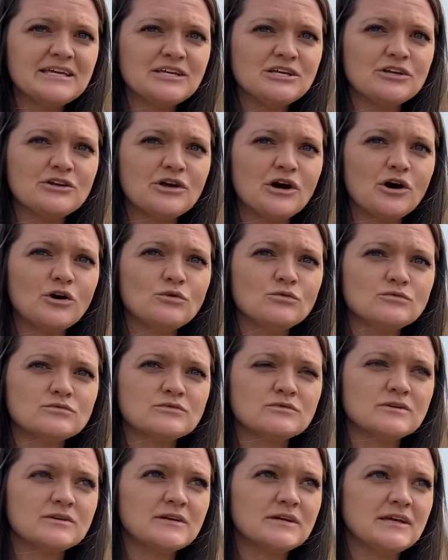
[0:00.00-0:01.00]
You know,
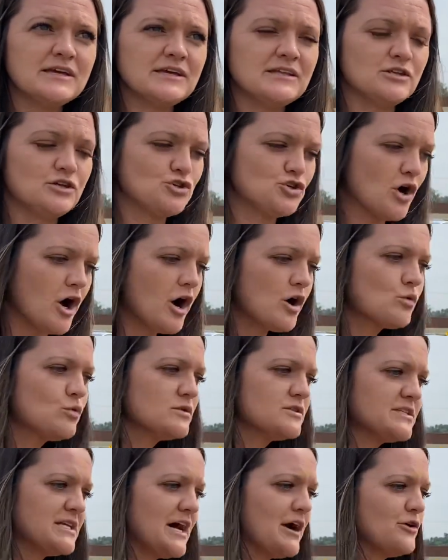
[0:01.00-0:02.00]
the dog
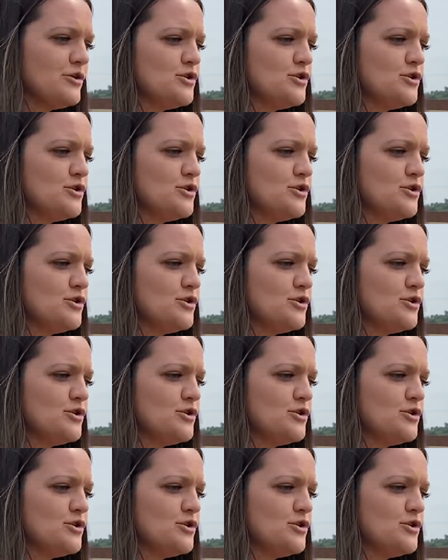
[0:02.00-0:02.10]
will tell